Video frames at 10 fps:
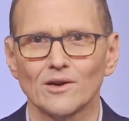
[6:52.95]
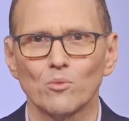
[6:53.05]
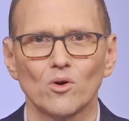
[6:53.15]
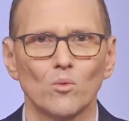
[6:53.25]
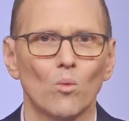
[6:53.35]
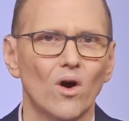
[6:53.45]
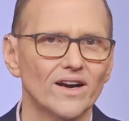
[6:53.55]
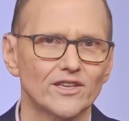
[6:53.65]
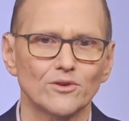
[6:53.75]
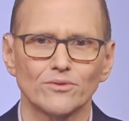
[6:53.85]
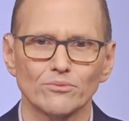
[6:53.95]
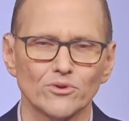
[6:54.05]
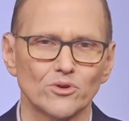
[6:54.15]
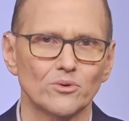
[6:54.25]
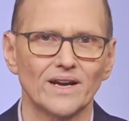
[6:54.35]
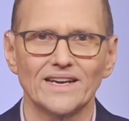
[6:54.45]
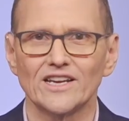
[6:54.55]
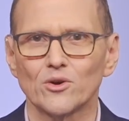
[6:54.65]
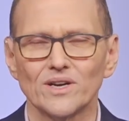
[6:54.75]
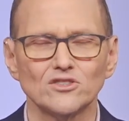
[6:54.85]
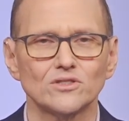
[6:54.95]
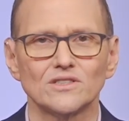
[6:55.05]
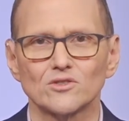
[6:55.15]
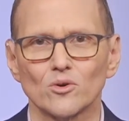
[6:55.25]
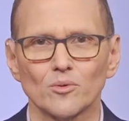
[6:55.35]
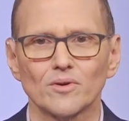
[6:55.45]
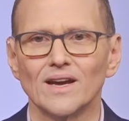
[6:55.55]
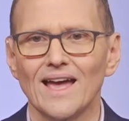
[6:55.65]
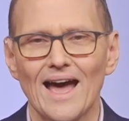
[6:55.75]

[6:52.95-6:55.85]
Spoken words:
that will walk you through any questions or